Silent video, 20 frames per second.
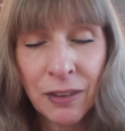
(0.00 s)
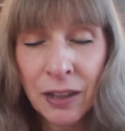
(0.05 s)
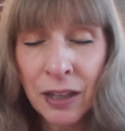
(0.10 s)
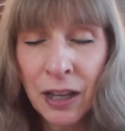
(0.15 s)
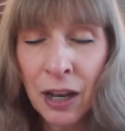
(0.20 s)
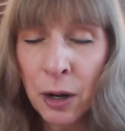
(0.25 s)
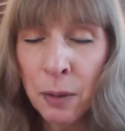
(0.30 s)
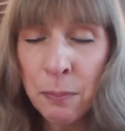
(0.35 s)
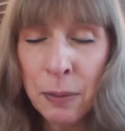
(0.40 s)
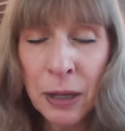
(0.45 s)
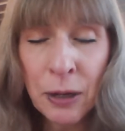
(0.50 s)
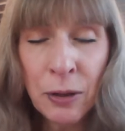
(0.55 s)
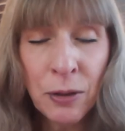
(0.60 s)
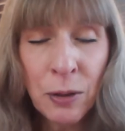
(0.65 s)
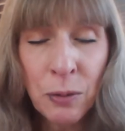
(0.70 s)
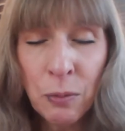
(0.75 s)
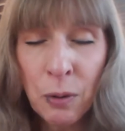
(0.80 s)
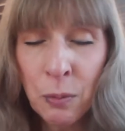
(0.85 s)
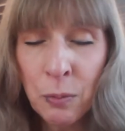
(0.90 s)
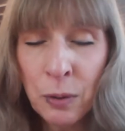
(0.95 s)
are better
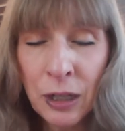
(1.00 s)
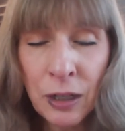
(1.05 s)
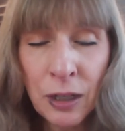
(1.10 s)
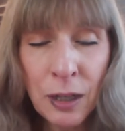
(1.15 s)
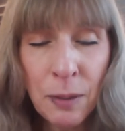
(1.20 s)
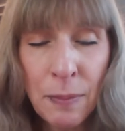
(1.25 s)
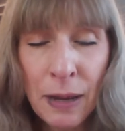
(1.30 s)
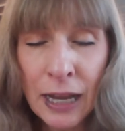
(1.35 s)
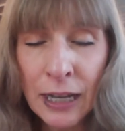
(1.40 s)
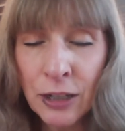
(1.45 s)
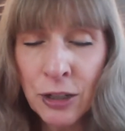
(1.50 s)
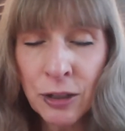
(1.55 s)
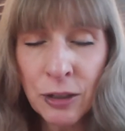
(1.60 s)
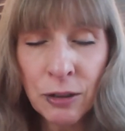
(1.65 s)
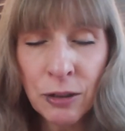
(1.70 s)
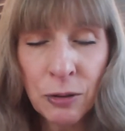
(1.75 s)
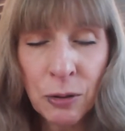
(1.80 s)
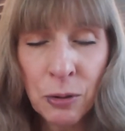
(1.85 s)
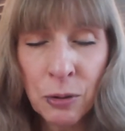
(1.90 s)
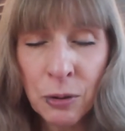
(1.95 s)
than what we could
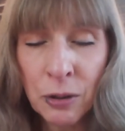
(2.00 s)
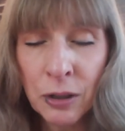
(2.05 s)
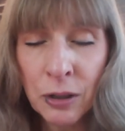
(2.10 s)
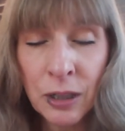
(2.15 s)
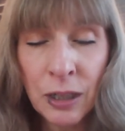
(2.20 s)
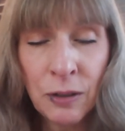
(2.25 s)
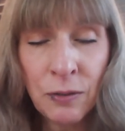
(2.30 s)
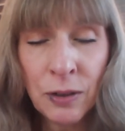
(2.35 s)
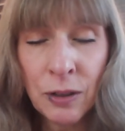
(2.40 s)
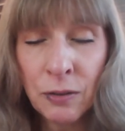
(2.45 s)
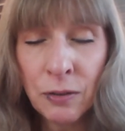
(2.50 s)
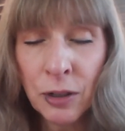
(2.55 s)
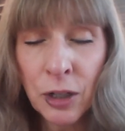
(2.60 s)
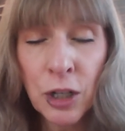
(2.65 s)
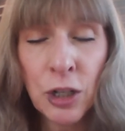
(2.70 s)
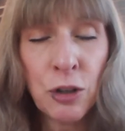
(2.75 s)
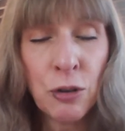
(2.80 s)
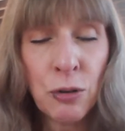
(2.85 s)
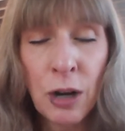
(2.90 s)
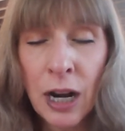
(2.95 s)
imagine or even
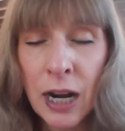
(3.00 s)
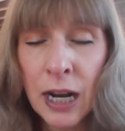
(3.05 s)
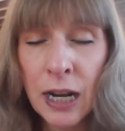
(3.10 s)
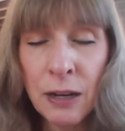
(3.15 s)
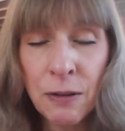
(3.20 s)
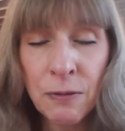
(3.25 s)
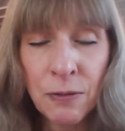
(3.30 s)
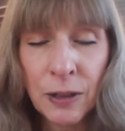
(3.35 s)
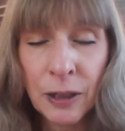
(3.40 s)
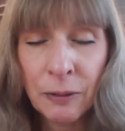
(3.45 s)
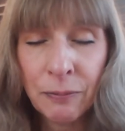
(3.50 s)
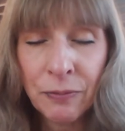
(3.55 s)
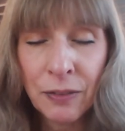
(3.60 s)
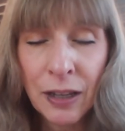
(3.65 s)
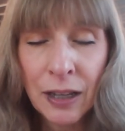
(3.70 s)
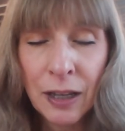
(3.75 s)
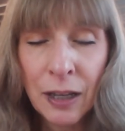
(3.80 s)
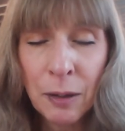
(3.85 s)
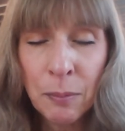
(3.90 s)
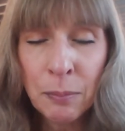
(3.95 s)
contrive.
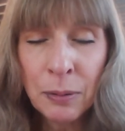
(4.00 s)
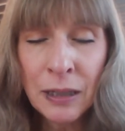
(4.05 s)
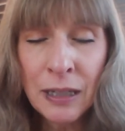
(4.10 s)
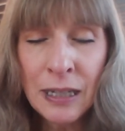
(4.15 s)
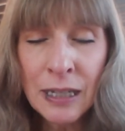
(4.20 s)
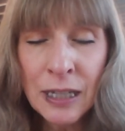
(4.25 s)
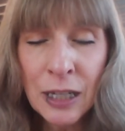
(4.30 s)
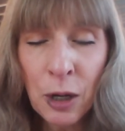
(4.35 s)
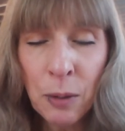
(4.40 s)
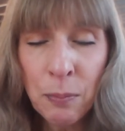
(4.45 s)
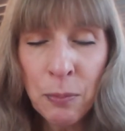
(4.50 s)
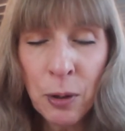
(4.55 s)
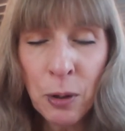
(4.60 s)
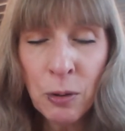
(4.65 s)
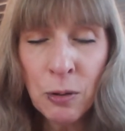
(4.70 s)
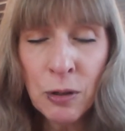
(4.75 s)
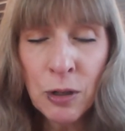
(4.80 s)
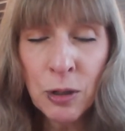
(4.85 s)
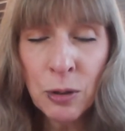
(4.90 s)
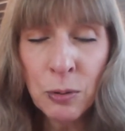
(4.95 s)
Please help
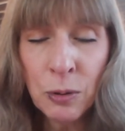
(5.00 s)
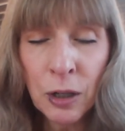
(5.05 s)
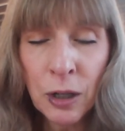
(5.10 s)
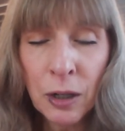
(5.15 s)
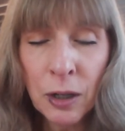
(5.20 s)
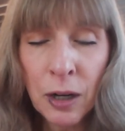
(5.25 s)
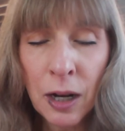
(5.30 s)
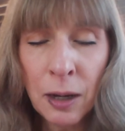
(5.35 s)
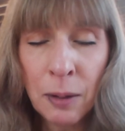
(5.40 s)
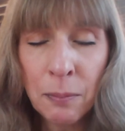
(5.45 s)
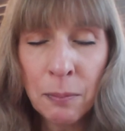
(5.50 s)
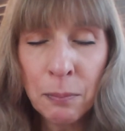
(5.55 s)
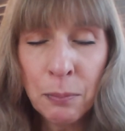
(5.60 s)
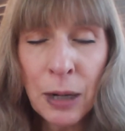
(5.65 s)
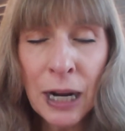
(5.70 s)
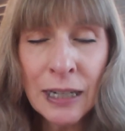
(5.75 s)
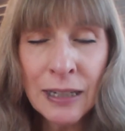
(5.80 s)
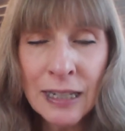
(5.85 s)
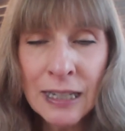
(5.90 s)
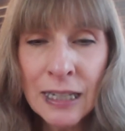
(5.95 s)
those who are
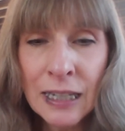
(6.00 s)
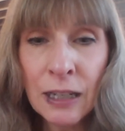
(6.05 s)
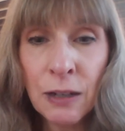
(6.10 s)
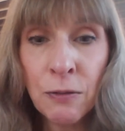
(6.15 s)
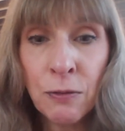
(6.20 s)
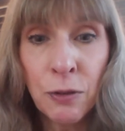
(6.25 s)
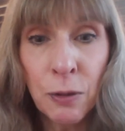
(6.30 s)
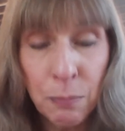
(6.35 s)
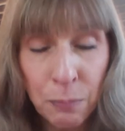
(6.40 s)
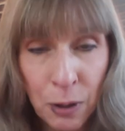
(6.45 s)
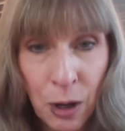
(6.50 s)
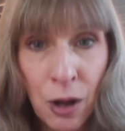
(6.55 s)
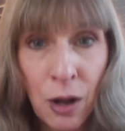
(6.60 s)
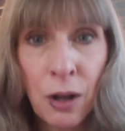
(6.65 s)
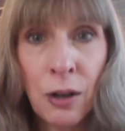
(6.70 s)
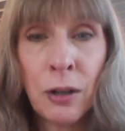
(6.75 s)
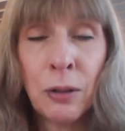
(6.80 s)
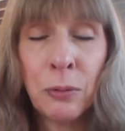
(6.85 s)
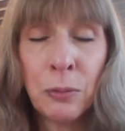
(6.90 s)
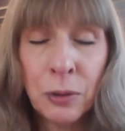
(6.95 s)
practicing in
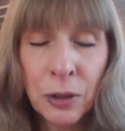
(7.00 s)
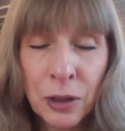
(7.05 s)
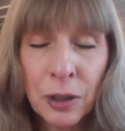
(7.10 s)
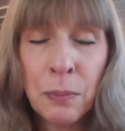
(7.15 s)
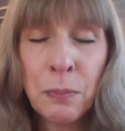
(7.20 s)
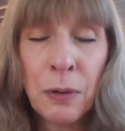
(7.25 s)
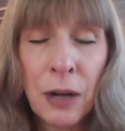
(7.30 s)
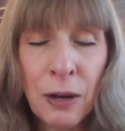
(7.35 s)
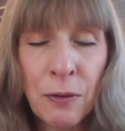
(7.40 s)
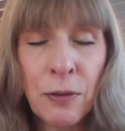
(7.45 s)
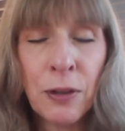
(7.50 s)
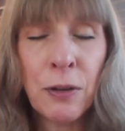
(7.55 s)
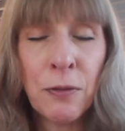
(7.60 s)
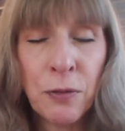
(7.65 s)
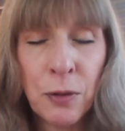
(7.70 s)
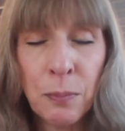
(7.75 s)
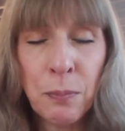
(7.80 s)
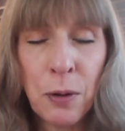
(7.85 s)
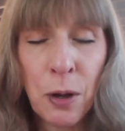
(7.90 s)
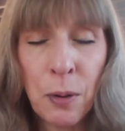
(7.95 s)
football, or really pray for the
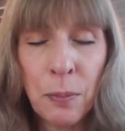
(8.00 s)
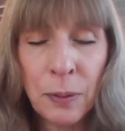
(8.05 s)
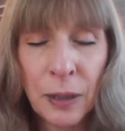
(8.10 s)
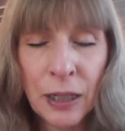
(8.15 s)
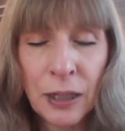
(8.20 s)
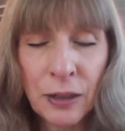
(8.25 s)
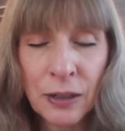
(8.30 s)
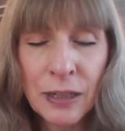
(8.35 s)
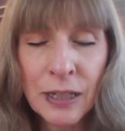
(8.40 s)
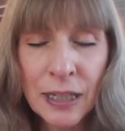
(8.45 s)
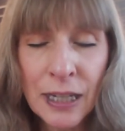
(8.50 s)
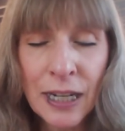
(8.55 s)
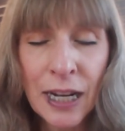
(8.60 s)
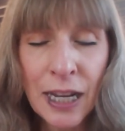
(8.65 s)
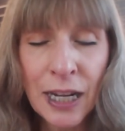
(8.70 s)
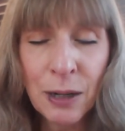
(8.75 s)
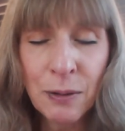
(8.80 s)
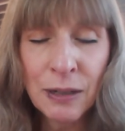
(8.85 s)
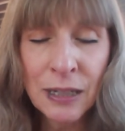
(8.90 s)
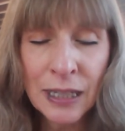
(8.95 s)
football players
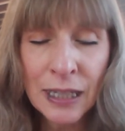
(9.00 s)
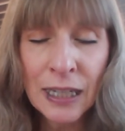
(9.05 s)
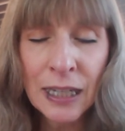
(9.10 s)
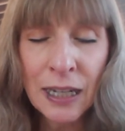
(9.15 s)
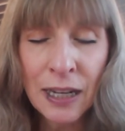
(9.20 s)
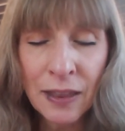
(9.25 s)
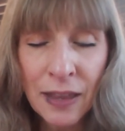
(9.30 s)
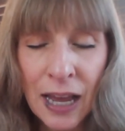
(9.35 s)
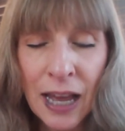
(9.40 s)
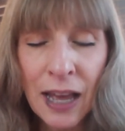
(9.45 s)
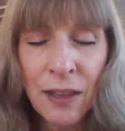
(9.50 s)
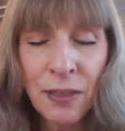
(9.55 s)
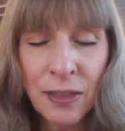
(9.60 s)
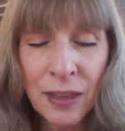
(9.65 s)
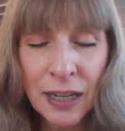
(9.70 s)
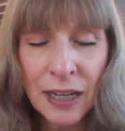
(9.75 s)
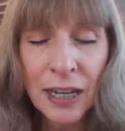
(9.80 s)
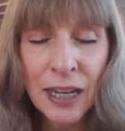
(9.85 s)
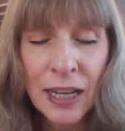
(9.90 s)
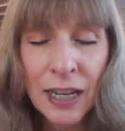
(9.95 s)
tonight. I was thinking of that